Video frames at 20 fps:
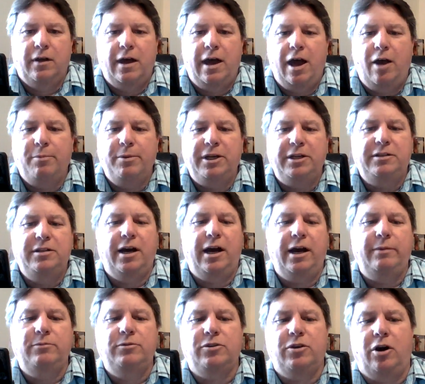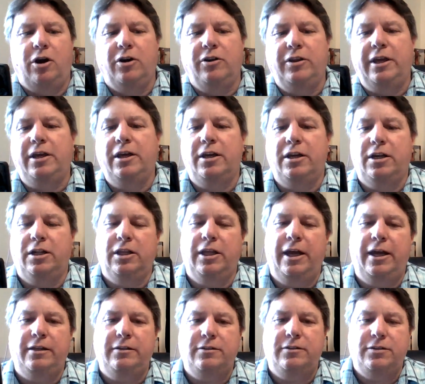How many times are they going to
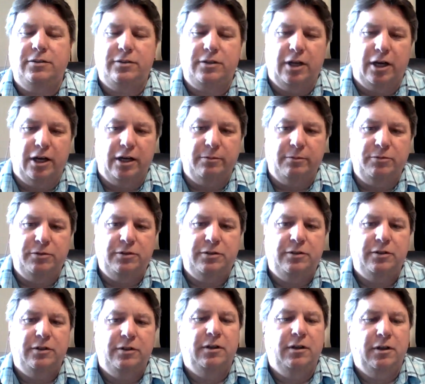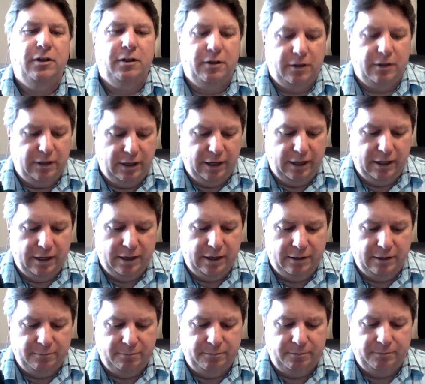let Stubbs,
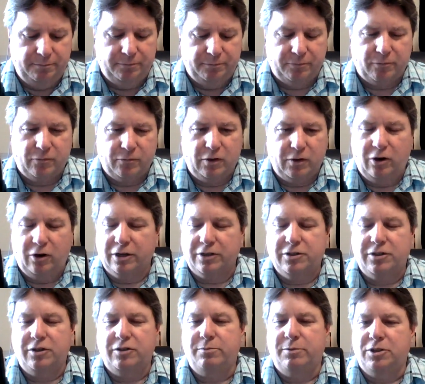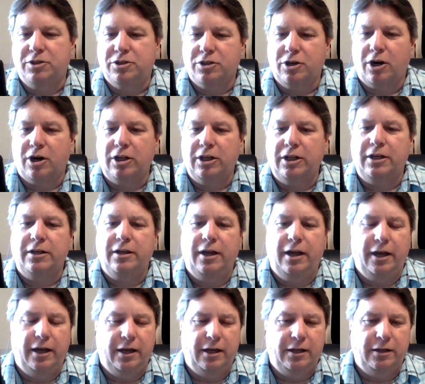or excuse me, Charlotte
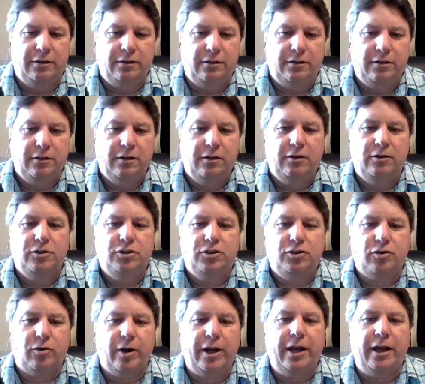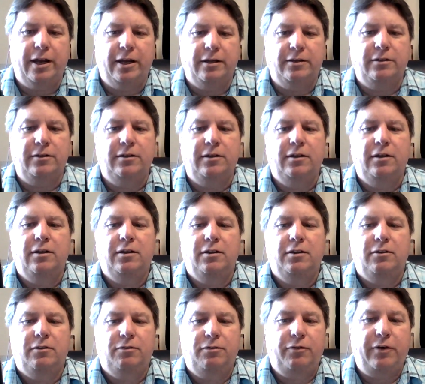and Strand
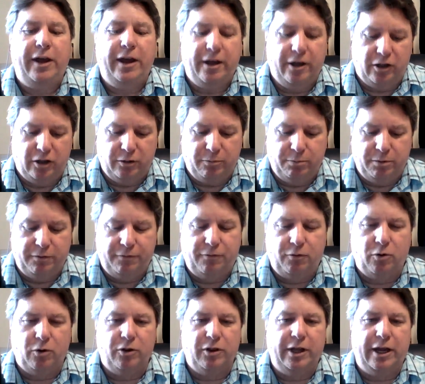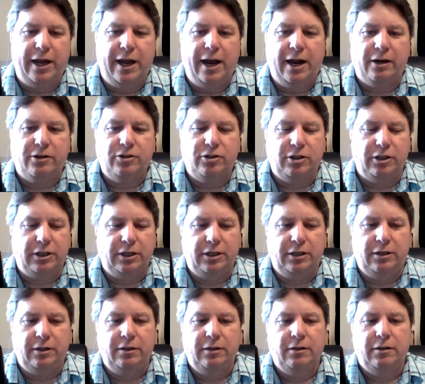fail before they
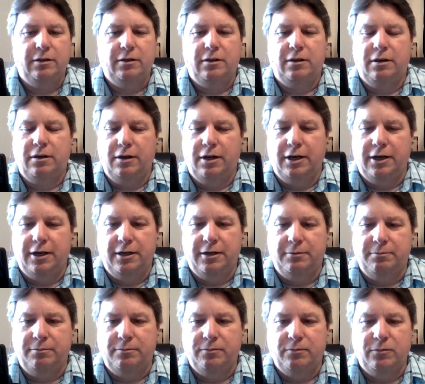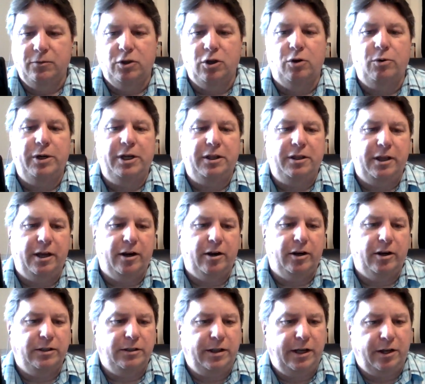actually go in there
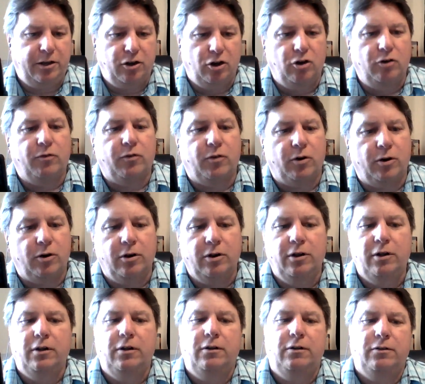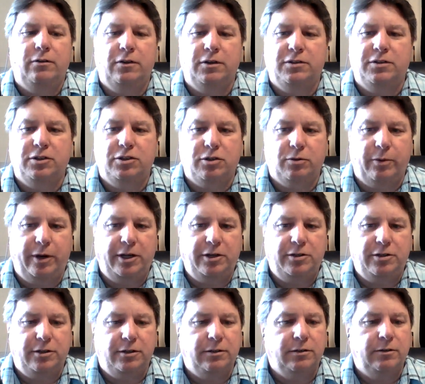and take over the
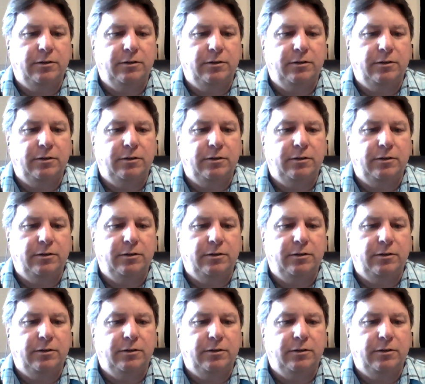situation?